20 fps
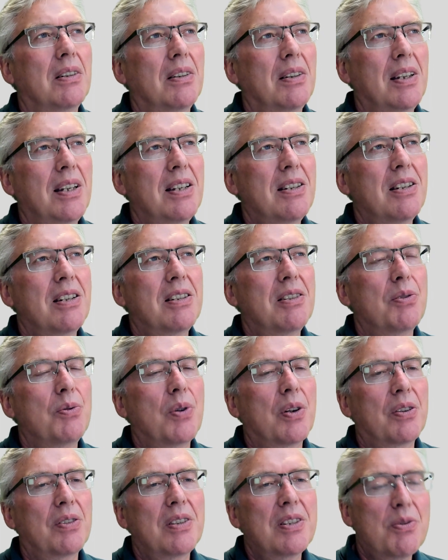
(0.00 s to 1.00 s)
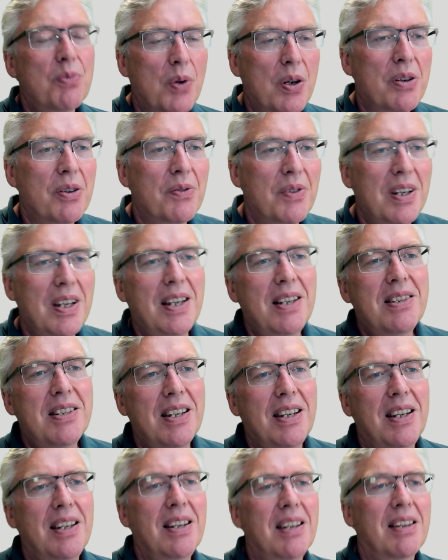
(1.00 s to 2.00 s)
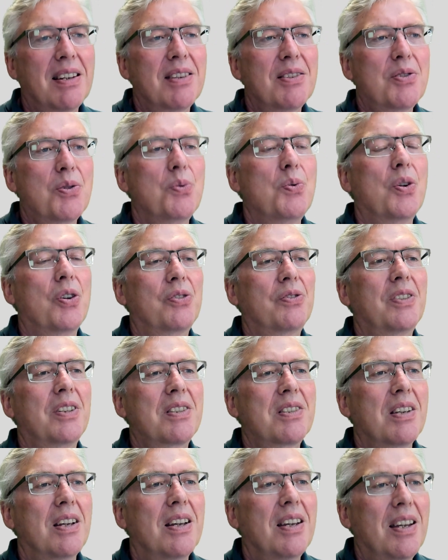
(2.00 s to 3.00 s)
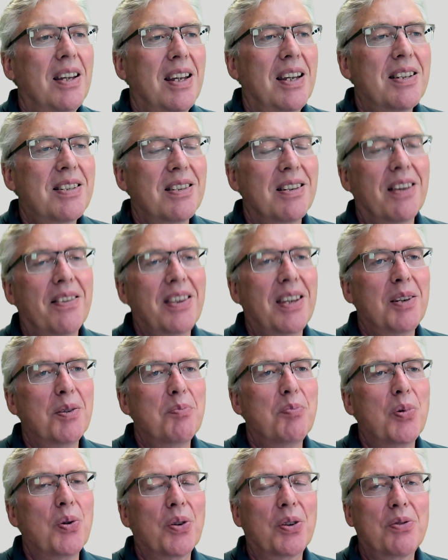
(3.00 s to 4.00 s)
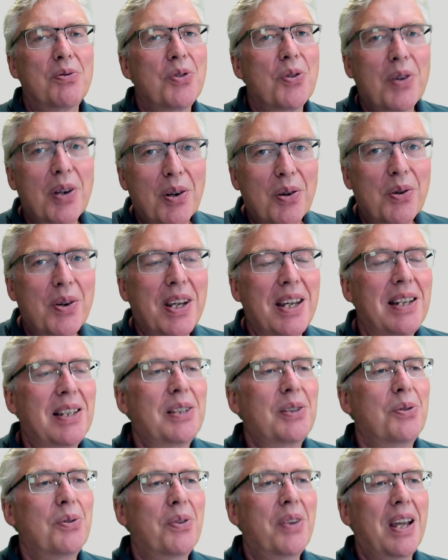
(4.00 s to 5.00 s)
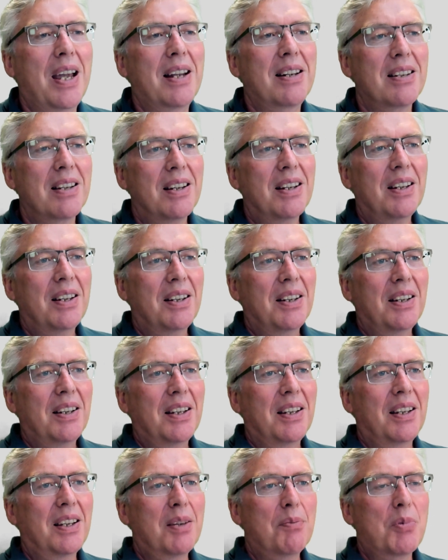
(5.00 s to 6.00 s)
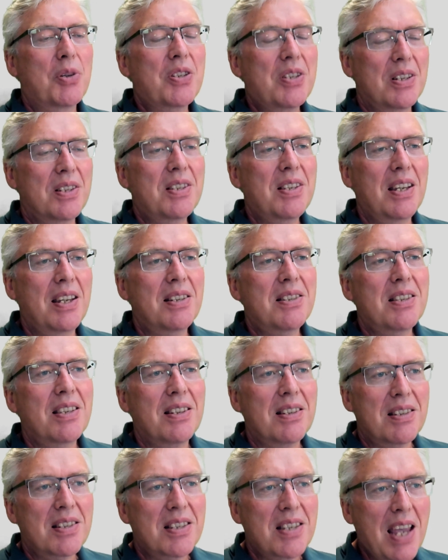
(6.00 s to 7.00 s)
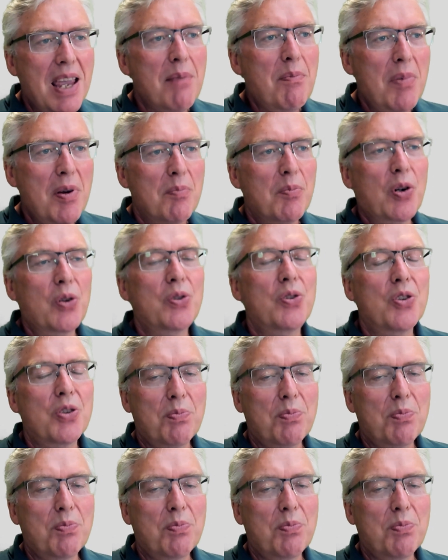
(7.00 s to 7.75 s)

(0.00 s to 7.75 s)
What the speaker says: ET200. It's one of the ET200s. It's not that important. You can look into that. But it's the same modules,